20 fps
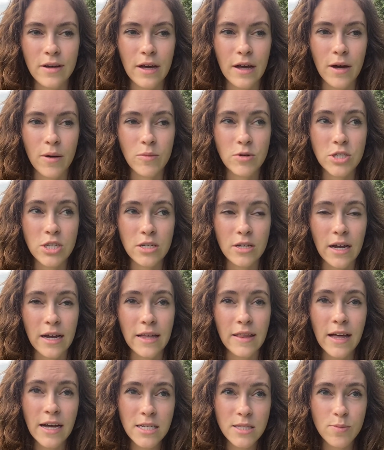which I
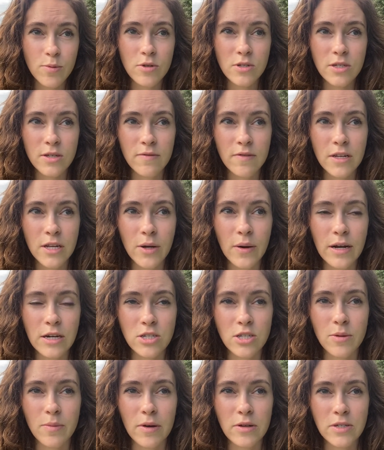last posted a video
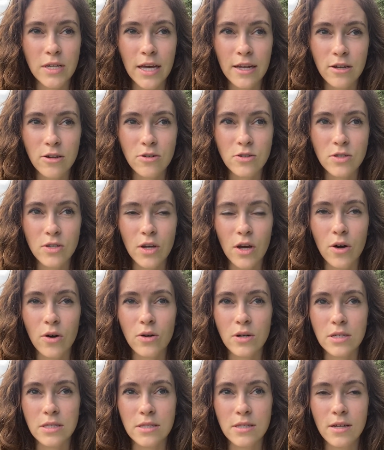actually about 10 years ago
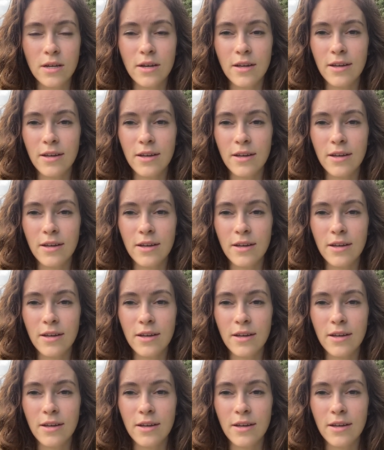because